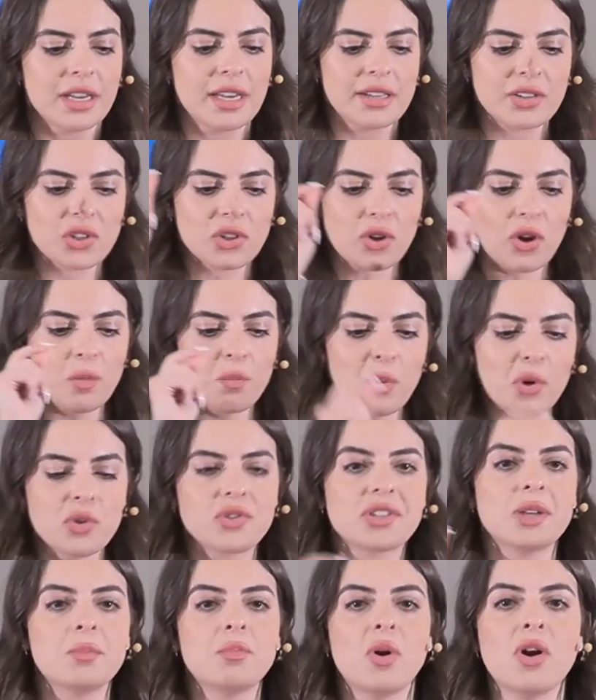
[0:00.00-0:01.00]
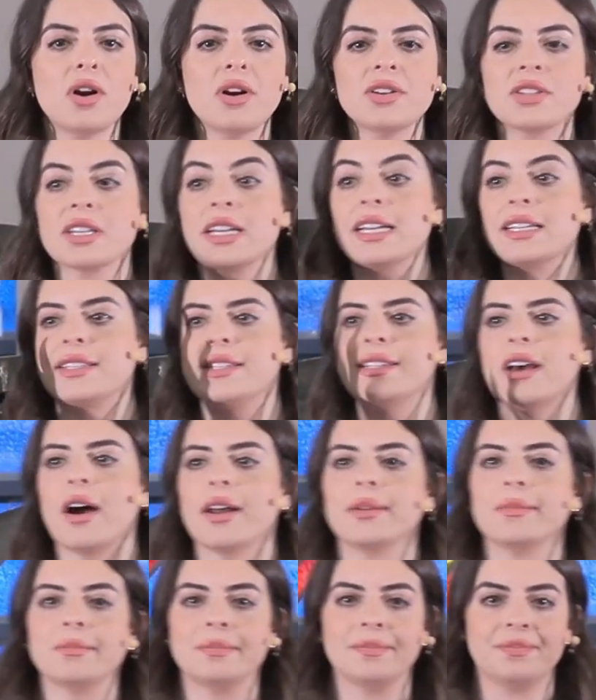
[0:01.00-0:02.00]
install bolts and bars, it's
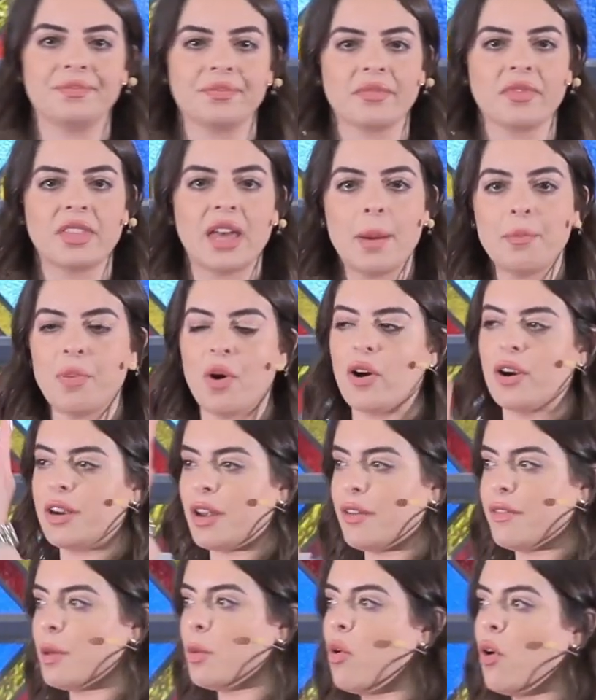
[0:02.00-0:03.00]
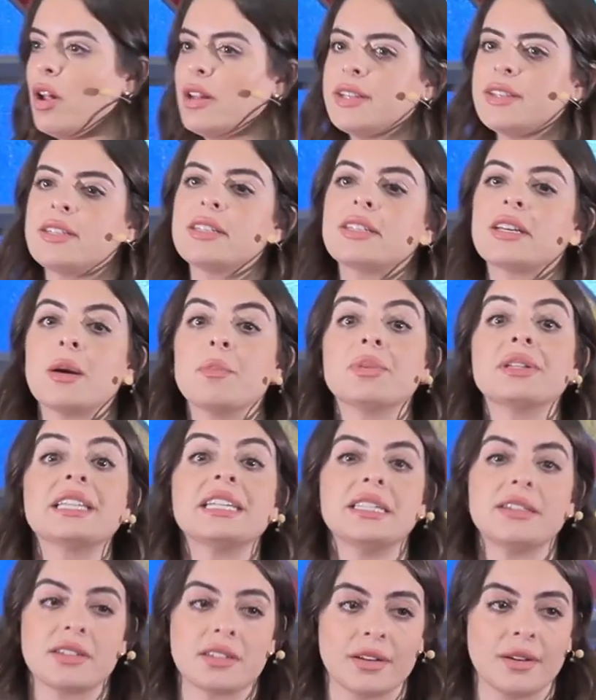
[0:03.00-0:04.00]
done. That part of the wall is
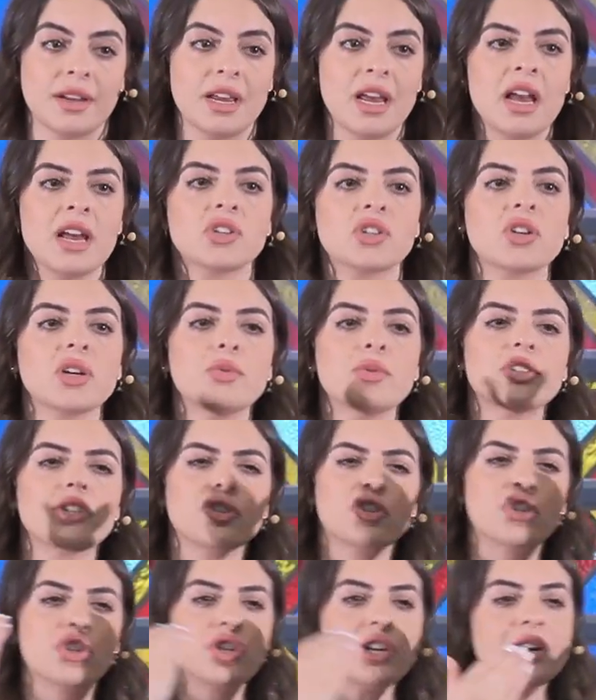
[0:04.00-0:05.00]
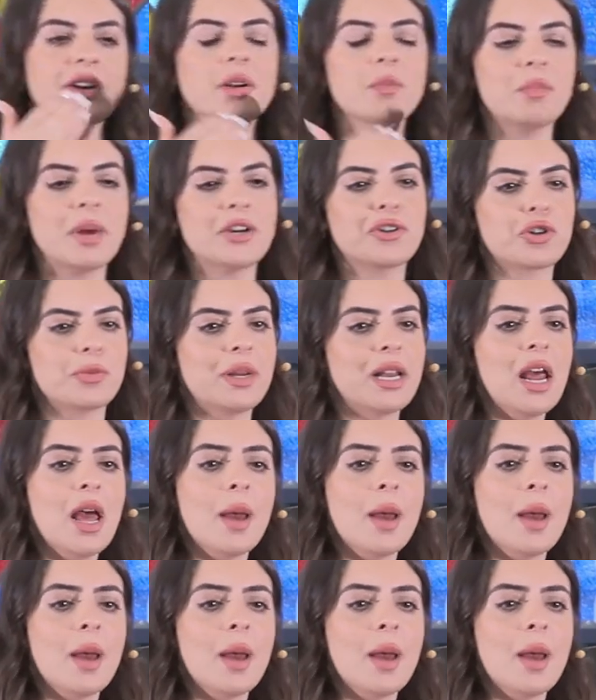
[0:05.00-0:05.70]
complete. So it was a shared measurement